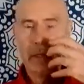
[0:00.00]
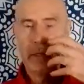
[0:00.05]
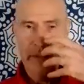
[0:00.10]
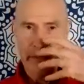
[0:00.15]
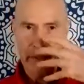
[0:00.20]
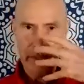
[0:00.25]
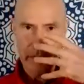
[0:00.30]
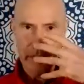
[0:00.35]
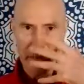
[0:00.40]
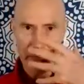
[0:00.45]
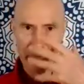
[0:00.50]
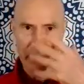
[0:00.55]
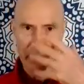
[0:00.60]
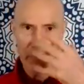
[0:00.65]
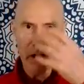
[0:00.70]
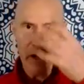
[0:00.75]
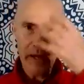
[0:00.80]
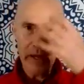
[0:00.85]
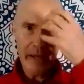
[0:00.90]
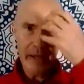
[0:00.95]
then the
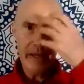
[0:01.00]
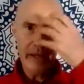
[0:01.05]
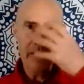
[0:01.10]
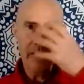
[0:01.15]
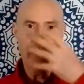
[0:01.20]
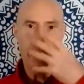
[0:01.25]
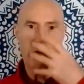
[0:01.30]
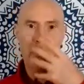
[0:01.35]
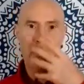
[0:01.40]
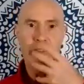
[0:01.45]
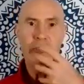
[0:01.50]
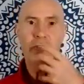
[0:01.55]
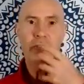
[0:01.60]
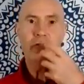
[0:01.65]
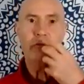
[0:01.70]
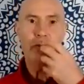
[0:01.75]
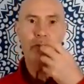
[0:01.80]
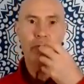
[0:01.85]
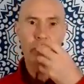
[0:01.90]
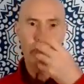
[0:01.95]
fire energies
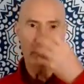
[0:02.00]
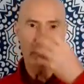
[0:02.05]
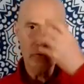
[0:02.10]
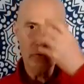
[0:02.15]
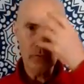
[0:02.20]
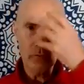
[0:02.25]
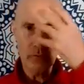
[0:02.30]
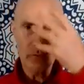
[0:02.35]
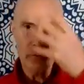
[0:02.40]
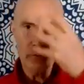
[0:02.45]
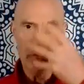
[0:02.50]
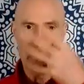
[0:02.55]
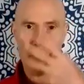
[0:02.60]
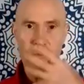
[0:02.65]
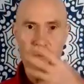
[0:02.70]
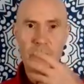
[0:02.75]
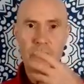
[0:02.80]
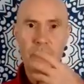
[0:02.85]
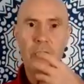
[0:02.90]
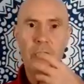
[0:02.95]
through the, the
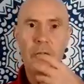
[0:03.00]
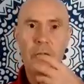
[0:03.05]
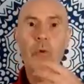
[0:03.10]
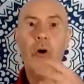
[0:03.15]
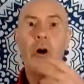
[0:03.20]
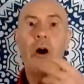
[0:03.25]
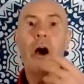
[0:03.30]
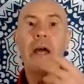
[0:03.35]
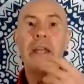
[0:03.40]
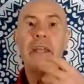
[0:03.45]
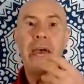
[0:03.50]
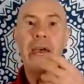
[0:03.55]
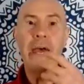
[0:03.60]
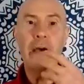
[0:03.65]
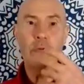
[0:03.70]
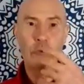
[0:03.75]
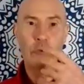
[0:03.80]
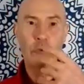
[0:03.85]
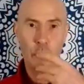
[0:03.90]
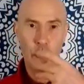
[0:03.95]
front, what I now
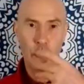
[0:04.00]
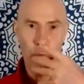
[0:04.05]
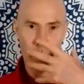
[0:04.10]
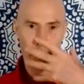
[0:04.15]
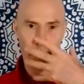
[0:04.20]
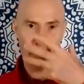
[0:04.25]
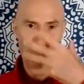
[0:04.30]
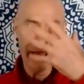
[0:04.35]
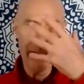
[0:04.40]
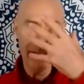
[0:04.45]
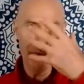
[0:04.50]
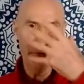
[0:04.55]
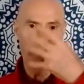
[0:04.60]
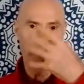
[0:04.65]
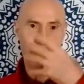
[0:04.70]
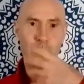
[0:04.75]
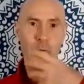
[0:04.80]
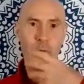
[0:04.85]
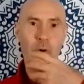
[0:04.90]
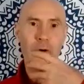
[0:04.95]
call the balance
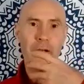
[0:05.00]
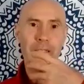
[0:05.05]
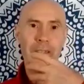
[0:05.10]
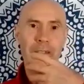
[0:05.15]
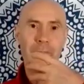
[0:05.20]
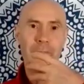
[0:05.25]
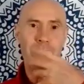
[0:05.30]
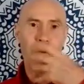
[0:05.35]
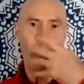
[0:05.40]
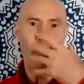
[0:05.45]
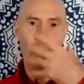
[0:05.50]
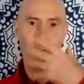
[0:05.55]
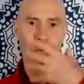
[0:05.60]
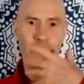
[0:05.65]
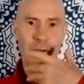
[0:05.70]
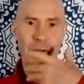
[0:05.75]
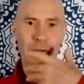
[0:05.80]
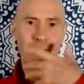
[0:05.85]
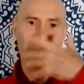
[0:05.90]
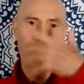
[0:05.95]
bone, bone,
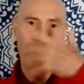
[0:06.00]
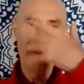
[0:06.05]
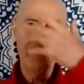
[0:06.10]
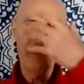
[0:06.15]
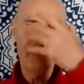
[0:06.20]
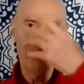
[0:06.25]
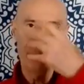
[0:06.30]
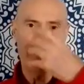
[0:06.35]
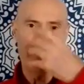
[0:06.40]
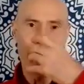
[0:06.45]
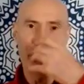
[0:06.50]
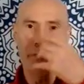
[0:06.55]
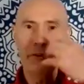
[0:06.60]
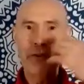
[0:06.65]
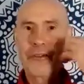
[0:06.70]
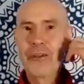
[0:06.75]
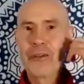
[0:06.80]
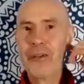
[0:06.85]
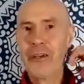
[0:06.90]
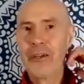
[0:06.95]
the front
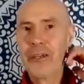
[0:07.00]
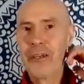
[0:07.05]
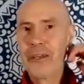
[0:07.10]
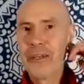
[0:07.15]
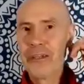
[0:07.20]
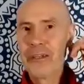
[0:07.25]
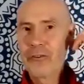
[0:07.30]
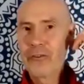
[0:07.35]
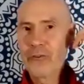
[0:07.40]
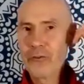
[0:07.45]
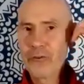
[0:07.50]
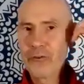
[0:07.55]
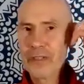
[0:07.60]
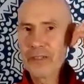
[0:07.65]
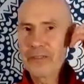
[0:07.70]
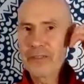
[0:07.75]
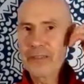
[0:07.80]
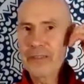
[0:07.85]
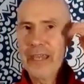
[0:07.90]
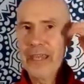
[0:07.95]
through
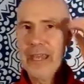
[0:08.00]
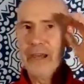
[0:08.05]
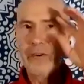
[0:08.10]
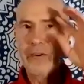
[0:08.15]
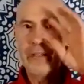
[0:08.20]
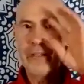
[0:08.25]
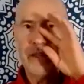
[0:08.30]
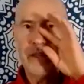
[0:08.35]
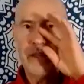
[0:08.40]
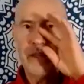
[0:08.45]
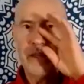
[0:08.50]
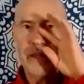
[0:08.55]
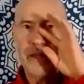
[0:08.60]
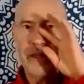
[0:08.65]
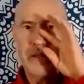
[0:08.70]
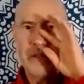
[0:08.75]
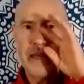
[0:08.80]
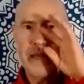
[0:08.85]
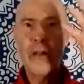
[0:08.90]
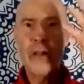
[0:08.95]
this area, then the
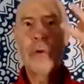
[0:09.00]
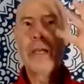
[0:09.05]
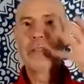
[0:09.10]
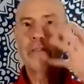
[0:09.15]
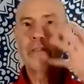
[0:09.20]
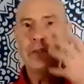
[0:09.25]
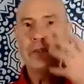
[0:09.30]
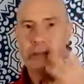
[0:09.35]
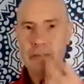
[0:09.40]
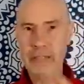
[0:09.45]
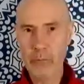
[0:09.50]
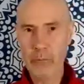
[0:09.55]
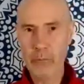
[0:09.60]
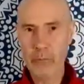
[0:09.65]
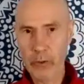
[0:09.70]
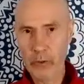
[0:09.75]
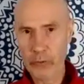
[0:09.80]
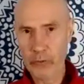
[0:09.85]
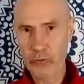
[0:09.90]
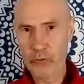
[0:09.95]
yellow energies, then
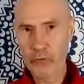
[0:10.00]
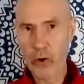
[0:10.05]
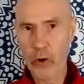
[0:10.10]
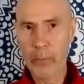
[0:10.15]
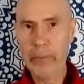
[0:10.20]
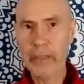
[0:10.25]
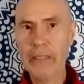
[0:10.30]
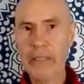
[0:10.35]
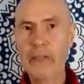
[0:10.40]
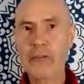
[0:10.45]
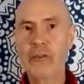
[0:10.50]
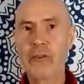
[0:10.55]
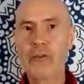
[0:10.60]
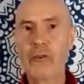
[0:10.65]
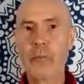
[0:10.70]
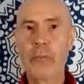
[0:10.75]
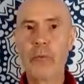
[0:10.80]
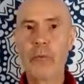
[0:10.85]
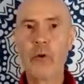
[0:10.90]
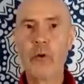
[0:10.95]
we'll drop into the
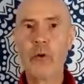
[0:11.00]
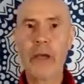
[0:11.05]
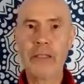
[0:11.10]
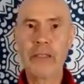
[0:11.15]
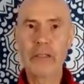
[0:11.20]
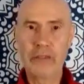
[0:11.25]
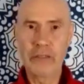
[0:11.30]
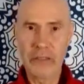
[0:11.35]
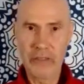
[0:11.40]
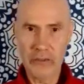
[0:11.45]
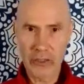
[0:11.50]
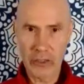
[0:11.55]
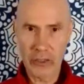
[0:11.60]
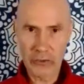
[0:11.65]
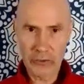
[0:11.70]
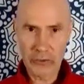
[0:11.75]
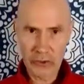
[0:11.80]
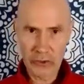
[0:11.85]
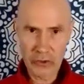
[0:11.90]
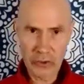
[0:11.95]
blue energies. I'll
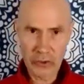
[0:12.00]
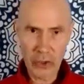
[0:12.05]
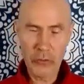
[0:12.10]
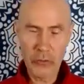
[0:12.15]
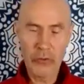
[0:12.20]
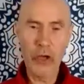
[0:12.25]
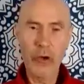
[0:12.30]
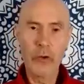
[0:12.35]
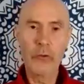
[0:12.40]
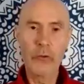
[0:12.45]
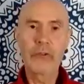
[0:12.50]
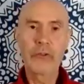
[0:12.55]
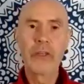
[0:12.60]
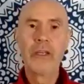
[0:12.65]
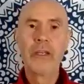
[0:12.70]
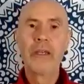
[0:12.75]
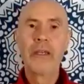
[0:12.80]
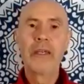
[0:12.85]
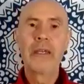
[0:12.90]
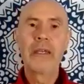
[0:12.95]
show those
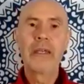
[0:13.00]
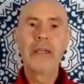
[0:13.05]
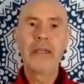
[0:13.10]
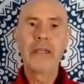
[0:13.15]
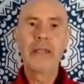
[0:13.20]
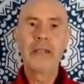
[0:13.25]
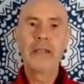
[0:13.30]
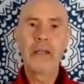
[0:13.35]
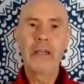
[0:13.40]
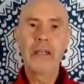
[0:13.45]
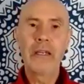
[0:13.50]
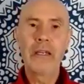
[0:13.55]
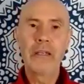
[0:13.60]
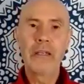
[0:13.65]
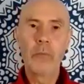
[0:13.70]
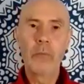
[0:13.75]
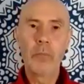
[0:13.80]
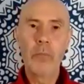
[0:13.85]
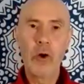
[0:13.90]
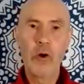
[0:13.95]
in, in a
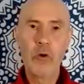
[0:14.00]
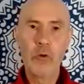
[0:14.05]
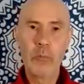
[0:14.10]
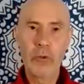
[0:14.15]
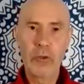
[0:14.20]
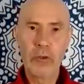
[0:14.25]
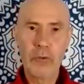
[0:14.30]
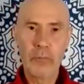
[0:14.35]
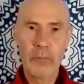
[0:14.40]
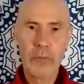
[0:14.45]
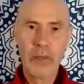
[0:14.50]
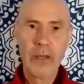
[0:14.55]
moment.